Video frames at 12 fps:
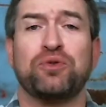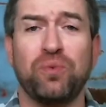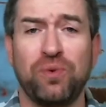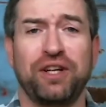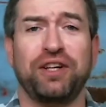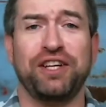
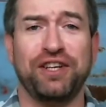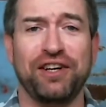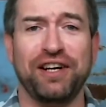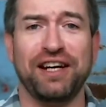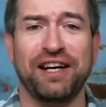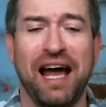really
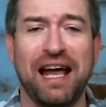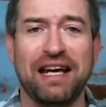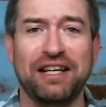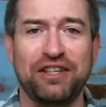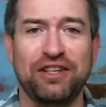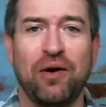good. I,
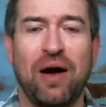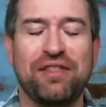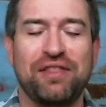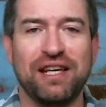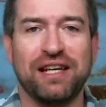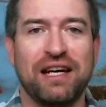you know, I
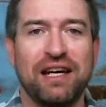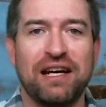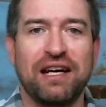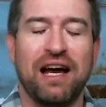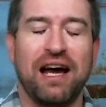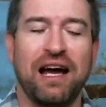think
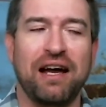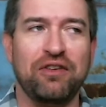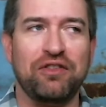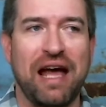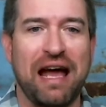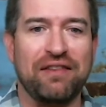uh,
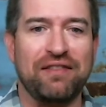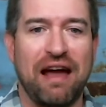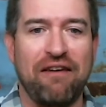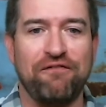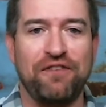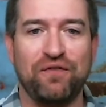that
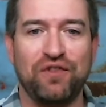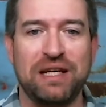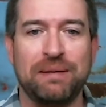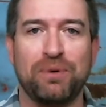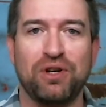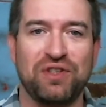that
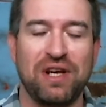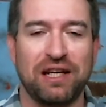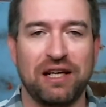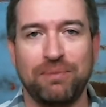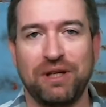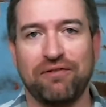15%
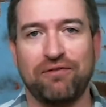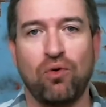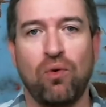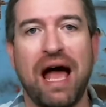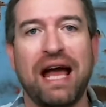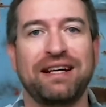can be a
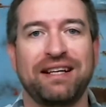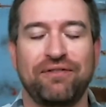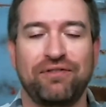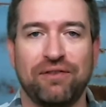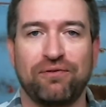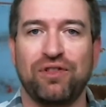variety
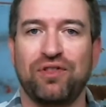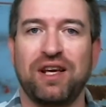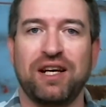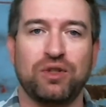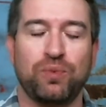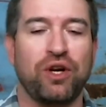of different
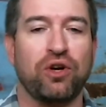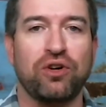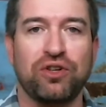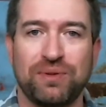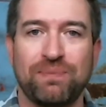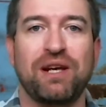things. We
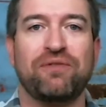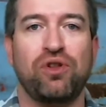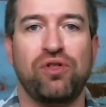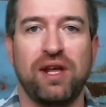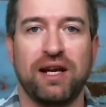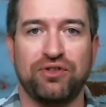heard some
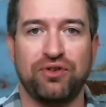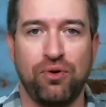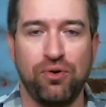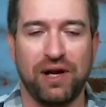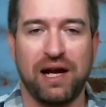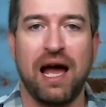different things
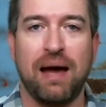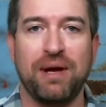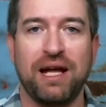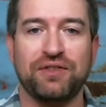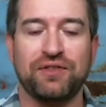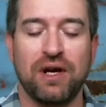through the
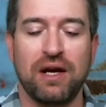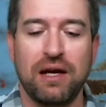comments,